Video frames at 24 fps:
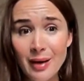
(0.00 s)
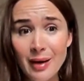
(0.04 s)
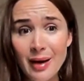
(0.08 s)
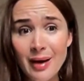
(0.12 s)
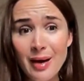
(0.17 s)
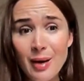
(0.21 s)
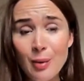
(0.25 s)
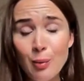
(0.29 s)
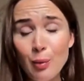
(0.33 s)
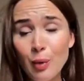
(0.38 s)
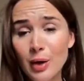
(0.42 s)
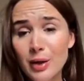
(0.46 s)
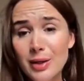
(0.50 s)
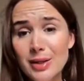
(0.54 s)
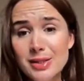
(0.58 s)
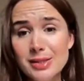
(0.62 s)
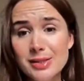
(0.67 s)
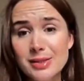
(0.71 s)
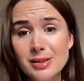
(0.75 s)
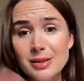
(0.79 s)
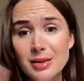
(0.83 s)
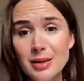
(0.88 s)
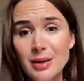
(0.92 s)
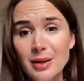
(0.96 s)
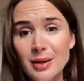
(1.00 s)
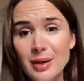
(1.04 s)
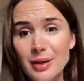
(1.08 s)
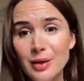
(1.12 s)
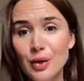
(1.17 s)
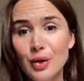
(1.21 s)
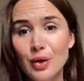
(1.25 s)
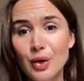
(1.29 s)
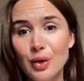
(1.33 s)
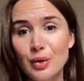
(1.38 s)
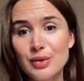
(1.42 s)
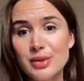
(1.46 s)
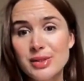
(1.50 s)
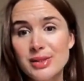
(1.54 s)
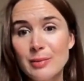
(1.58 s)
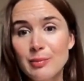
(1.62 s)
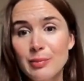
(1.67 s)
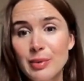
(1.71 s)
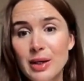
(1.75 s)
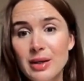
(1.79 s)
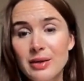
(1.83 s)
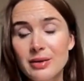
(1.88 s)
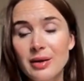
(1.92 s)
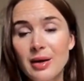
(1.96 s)
Uh, one is, you know,
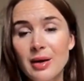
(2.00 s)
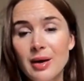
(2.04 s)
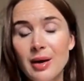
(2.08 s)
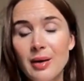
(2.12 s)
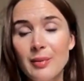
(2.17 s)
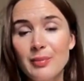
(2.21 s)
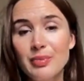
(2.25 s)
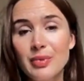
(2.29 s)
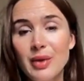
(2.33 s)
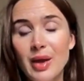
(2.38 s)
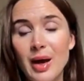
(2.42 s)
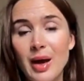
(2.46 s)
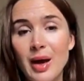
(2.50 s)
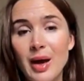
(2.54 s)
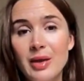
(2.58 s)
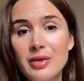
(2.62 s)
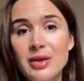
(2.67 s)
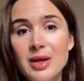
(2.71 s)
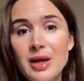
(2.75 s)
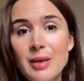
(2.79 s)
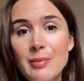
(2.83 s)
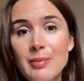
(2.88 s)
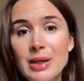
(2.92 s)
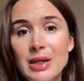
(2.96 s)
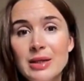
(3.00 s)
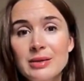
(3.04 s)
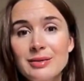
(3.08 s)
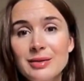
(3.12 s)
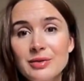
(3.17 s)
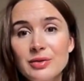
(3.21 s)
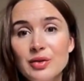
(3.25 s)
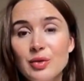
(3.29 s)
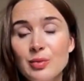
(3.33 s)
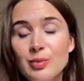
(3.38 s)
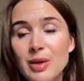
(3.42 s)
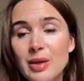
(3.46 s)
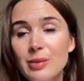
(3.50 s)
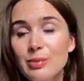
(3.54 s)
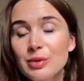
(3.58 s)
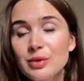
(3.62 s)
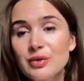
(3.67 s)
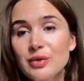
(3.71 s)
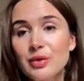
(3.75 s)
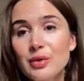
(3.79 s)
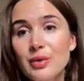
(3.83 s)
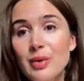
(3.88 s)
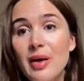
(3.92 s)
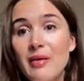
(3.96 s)
simply the uh, the ability to be able
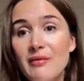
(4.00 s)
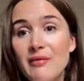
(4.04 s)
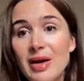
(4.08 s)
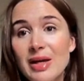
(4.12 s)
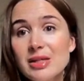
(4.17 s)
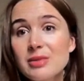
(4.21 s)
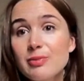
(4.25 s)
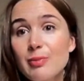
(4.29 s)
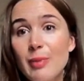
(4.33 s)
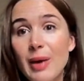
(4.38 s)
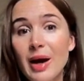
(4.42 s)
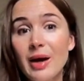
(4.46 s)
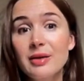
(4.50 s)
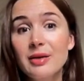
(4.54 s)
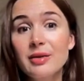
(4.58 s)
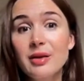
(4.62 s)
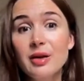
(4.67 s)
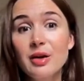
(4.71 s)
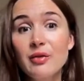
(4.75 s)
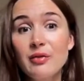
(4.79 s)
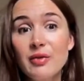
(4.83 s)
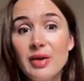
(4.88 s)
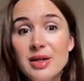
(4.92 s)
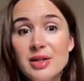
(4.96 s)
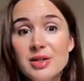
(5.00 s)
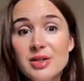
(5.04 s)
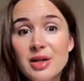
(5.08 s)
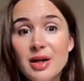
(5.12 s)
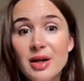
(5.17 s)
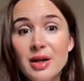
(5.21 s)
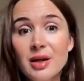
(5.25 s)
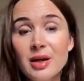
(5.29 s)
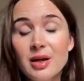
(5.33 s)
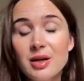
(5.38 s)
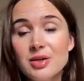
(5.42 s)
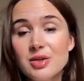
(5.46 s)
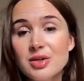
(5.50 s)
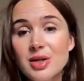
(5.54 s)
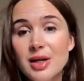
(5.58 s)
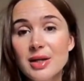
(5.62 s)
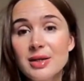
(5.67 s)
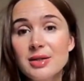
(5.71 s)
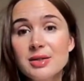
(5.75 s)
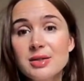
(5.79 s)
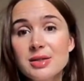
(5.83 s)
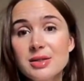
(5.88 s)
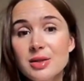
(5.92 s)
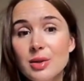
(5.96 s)
to invest behind innovation and
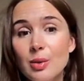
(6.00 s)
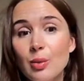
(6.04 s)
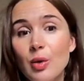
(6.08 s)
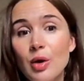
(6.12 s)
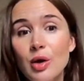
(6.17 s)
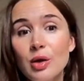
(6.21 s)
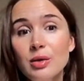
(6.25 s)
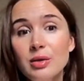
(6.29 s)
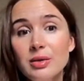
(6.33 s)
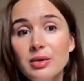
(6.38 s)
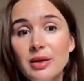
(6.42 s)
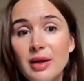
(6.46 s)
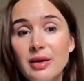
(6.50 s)
change the world.